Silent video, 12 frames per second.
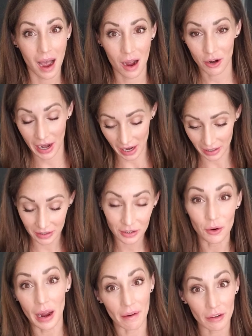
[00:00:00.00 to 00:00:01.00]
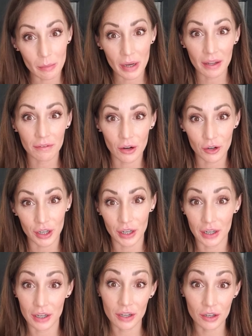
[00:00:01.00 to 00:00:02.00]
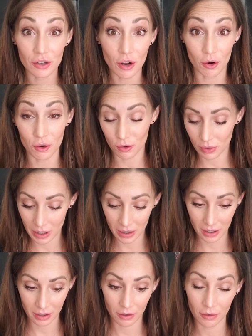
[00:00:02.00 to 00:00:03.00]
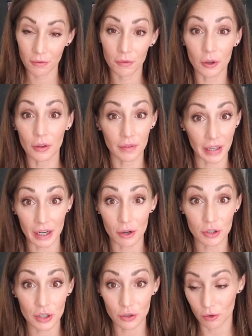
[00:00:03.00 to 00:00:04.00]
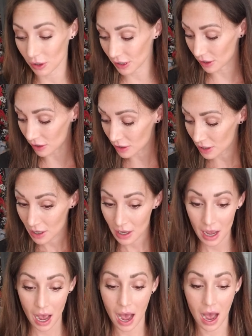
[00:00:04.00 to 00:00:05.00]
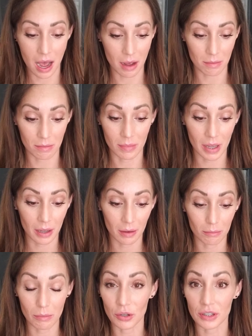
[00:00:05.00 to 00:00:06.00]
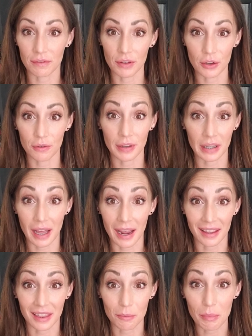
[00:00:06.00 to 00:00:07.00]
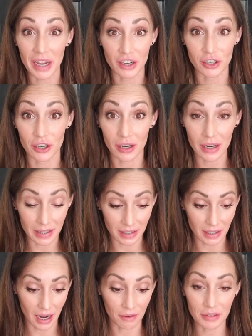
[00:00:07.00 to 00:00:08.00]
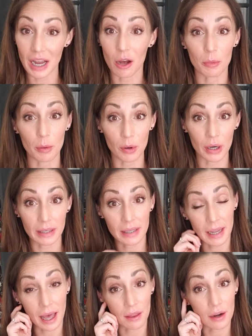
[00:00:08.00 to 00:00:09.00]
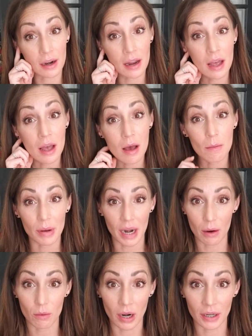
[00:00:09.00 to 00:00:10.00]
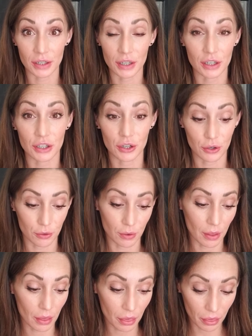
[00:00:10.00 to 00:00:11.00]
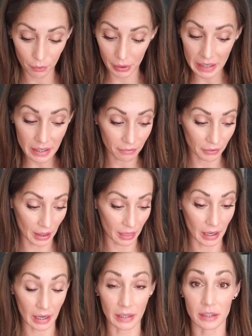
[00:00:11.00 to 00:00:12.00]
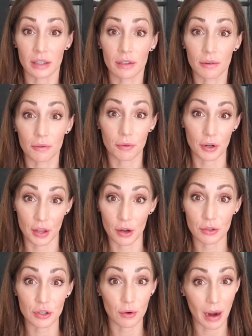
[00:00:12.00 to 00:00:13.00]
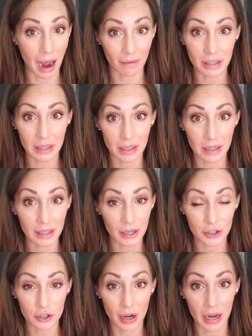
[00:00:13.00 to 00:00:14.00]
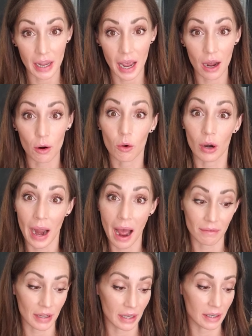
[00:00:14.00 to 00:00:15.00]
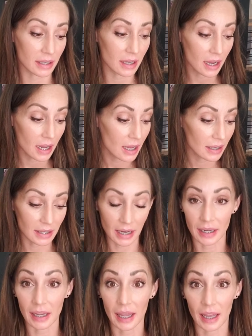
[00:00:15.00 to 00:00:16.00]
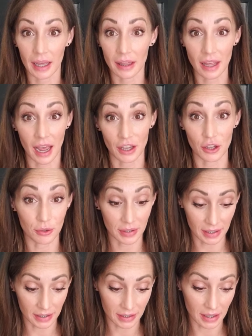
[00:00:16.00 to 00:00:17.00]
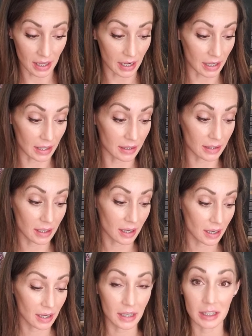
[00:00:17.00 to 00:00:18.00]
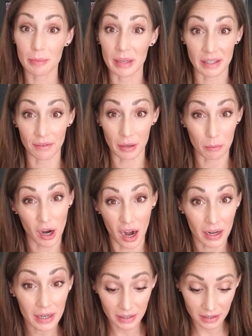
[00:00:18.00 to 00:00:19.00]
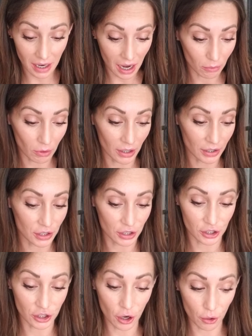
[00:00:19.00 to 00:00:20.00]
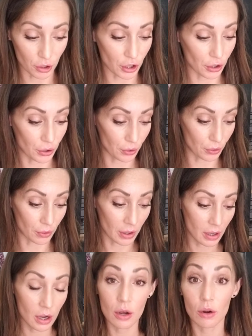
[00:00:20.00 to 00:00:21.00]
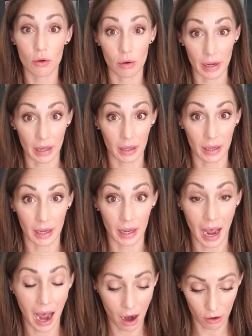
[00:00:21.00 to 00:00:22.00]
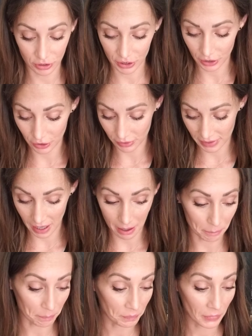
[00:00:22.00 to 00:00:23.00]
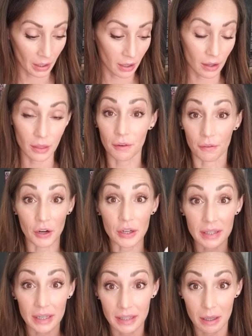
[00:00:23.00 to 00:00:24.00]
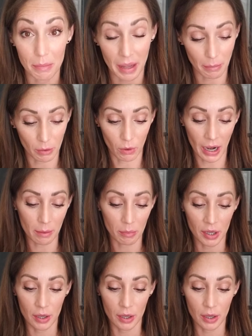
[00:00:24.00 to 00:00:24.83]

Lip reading: Okay, so everybody voted no full video tutorial. Most of you feel like the picture is enough to help you put it together, but I wanted to do 3 different things for those who haven't done a tier tray yet or haven't done a kit that uses these specific products. I wanted to show you quickly how to use them. The first is the baby wipe.